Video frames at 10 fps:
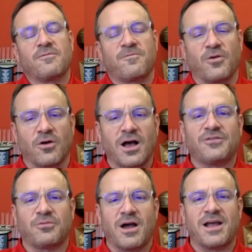for
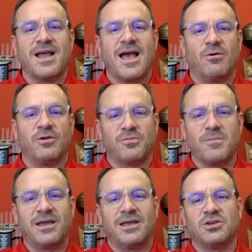us right now, it's
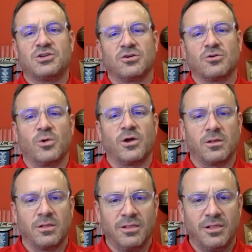making sure we are
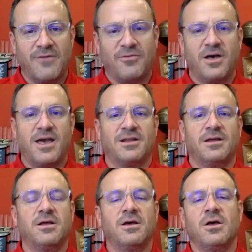
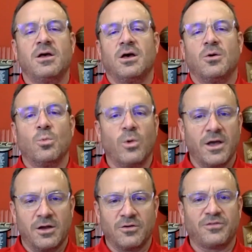level-headed.
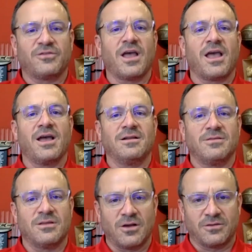We understand
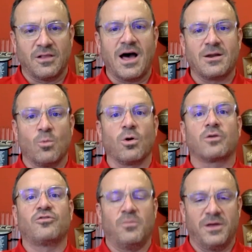that there's a lot of
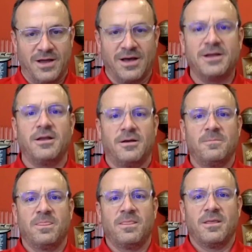work to be done.
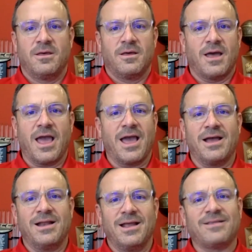
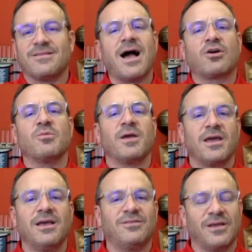And it's not going to
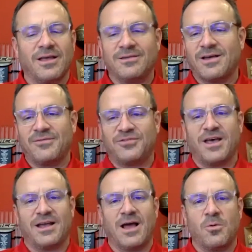be easy. As I've
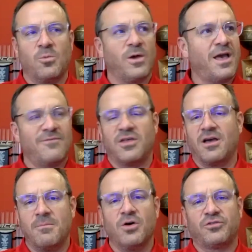said, we have the
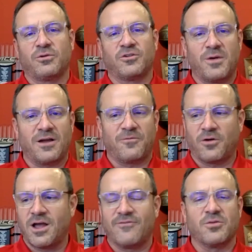utmost respect
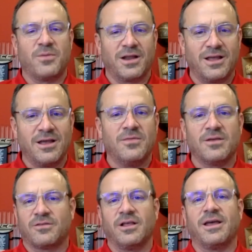for everybody in
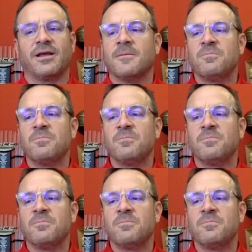this league.